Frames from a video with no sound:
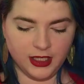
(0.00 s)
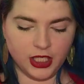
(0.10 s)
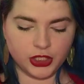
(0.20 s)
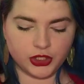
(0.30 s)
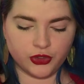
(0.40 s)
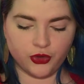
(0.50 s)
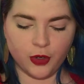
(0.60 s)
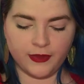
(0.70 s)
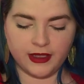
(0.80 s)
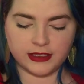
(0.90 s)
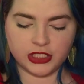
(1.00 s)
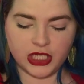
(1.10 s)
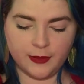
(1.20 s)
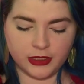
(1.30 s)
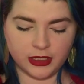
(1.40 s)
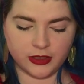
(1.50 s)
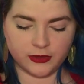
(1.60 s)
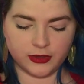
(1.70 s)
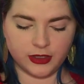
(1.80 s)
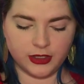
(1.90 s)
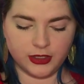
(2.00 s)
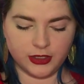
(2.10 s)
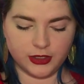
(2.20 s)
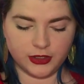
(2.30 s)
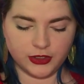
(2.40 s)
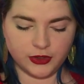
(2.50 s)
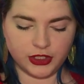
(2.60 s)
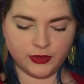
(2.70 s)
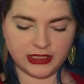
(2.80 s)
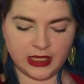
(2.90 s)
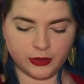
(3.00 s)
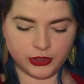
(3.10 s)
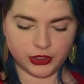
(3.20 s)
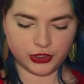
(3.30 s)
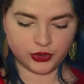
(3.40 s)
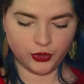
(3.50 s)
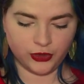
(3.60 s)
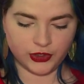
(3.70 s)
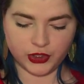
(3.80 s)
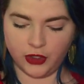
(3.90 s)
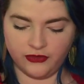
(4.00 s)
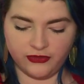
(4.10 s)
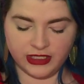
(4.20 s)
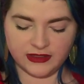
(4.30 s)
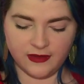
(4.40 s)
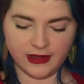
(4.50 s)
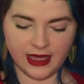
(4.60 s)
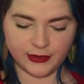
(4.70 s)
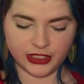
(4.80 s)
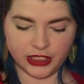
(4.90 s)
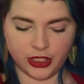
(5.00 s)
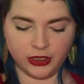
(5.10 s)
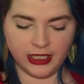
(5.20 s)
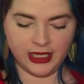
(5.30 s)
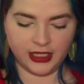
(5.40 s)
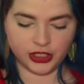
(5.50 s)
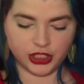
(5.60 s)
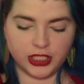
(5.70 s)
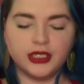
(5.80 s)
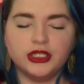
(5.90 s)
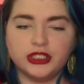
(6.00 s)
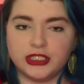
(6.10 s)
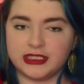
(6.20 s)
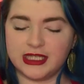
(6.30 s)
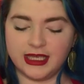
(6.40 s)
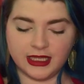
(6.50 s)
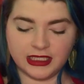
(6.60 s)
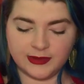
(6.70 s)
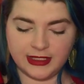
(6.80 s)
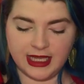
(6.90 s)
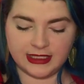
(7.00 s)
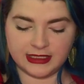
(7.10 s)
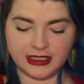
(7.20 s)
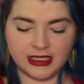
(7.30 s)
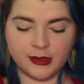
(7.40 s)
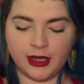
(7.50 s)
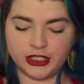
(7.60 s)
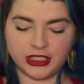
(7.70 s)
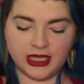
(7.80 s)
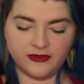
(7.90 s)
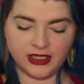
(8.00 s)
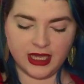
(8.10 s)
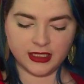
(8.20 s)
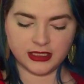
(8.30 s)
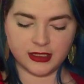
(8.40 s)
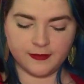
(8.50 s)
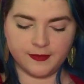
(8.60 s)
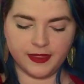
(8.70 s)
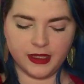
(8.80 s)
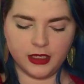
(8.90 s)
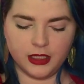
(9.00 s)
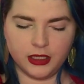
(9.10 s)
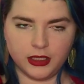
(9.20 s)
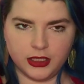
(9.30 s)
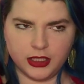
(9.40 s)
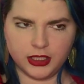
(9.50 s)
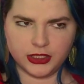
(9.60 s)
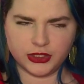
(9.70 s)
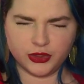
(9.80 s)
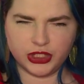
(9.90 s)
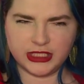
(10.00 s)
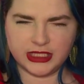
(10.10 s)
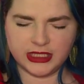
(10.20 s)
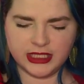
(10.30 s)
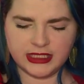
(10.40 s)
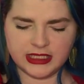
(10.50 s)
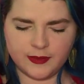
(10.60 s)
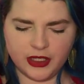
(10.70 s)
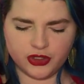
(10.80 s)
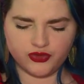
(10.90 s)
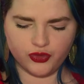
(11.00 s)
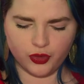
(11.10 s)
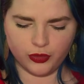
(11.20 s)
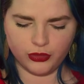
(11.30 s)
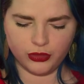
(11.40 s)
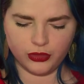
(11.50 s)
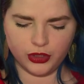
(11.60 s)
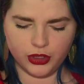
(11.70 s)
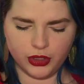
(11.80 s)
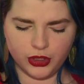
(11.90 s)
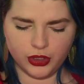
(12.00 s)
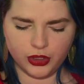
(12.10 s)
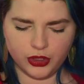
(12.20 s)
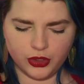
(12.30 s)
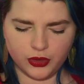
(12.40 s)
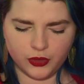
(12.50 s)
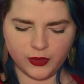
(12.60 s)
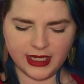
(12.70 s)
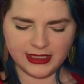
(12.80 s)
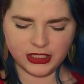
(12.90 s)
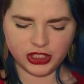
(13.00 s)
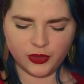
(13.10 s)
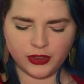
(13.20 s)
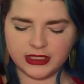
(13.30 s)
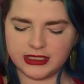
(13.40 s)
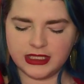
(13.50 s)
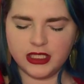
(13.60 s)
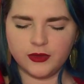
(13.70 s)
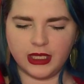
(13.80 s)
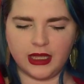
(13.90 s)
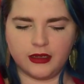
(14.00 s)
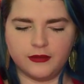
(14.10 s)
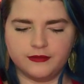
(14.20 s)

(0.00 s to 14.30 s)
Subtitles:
She grew up there as a shepherd girl, so she was able to stroke the soft fleece of the lambs at an early age, just like Elizabeth Hanson in the Magic Advent Calendar. So she suddenly disappeared in Rome. Why didn't she want to see you again?